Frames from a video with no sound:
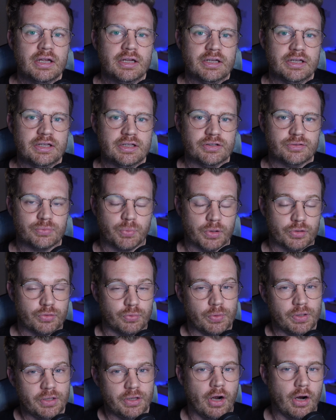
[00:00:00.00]
He's worked
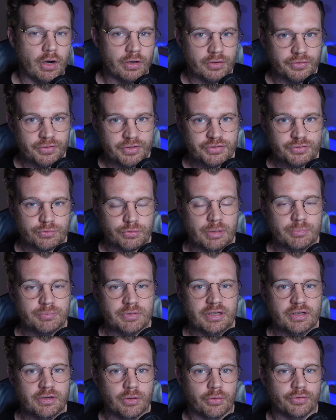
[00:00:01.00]
really hard on this script,
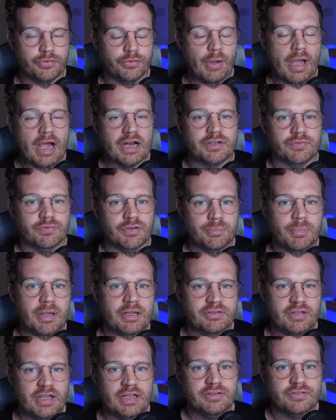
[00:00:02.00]
and he also actively
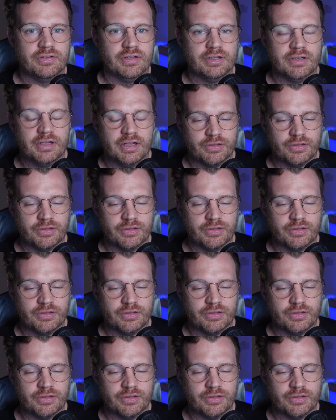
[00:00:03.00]
maintains it.